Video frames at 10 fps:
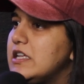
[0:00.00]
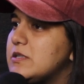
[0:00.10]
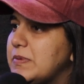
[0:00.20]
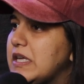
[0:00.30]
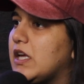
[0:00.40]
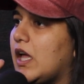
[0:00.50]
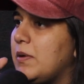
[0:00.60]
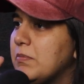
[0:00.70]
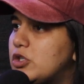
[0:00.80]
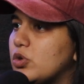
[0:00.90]
he's being
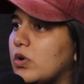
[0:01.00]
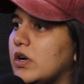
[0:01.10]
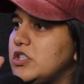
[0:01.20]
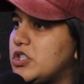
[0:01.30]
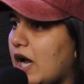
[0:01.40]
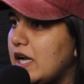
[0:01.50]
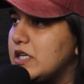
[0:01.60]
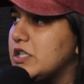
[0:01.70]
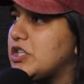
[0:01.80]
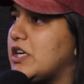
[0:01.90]
immature and
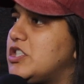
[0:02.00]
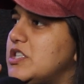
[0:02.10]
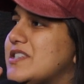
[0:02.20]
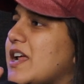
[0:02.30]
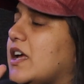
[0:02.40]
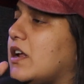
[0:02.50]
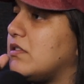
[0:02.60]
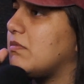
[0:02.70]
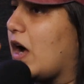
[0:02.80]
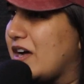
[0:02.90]
childish, and she's like
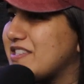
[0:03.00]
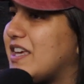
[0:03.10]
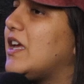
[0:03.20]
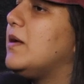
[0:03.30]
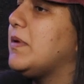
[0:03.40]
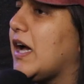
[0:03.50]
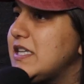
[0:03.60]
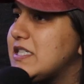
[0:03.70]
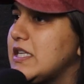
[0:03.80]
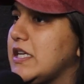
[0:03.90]
asking him
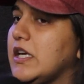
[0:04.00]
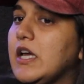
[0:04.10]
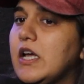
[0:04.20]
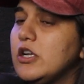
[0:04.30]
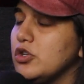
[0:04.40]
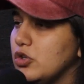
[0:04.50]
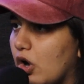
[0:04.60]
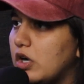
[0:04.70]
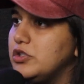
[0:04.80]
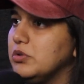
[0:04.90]
nicely to
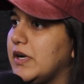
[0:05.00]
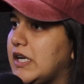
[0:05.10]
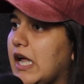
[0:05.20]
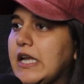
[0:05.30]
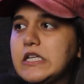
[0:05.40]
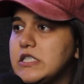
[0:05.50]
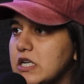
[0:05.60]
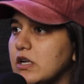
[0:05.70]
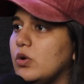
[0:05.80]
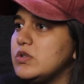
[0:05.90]
not do it, and he
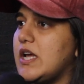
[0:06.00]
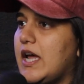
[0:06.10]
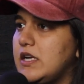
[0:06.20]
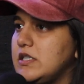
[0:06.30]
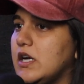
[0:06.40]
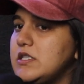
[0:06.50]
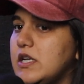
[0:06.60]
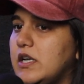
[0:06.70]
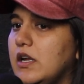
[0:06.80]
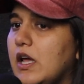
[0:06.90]
still goes ahead and does
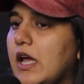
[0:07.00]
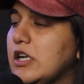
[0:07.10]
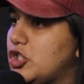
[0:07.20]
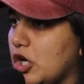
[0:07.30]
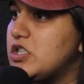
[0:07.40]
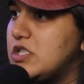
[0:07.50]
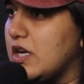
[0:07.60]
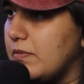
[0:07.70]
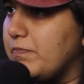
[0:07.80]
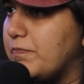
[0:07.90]
it just to.